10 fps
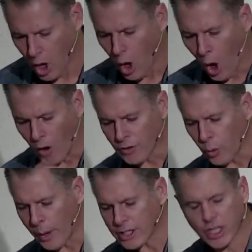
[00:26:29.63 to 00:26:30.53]
over
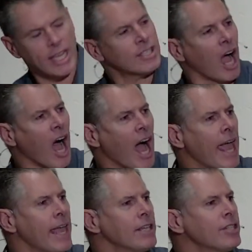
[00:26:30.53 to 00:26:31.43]
which his
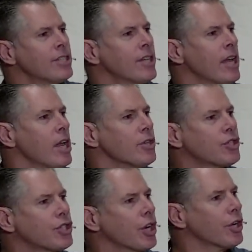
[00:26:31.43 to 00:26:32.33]
eyes
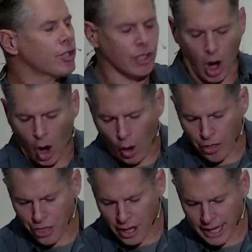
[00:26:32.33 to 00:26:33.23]
search all
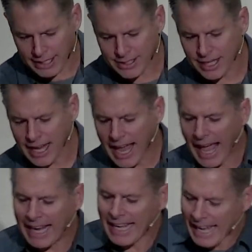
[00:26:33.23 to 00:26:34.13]
things,
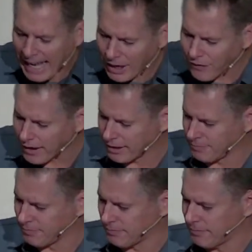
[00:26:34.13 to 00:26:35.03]
and even
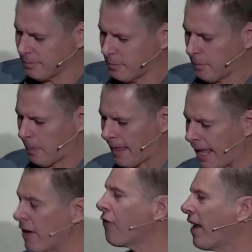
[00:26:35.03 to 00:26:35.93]

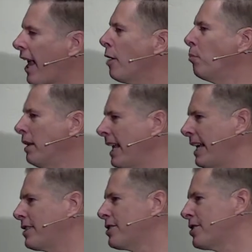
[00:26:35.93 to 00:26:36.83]
if he
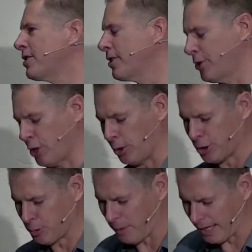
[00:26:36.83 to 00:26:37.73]
blinks, so to
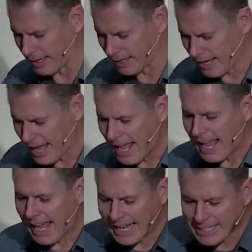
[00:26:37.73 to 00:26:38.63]
speak,
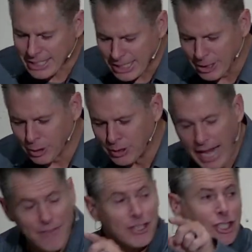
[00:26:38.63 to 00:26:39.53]
he still
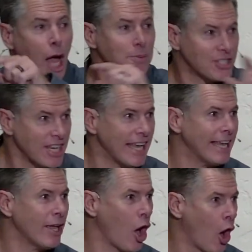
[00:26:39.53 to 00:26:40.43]
never stops
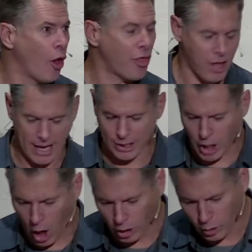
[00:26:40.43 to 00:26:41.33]
seeing all things
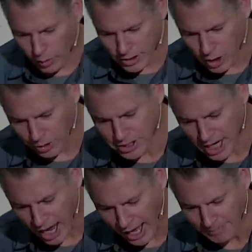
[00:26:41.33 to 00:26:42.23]
all at once, all the
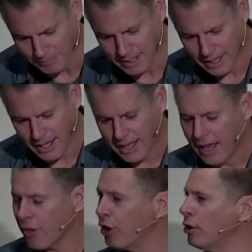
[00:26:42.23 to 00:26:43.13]
time.
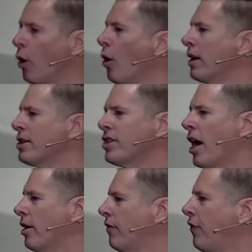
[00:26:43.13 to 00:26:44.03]
The Lord is not
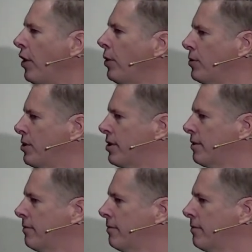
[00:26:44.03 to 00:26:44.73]
confused.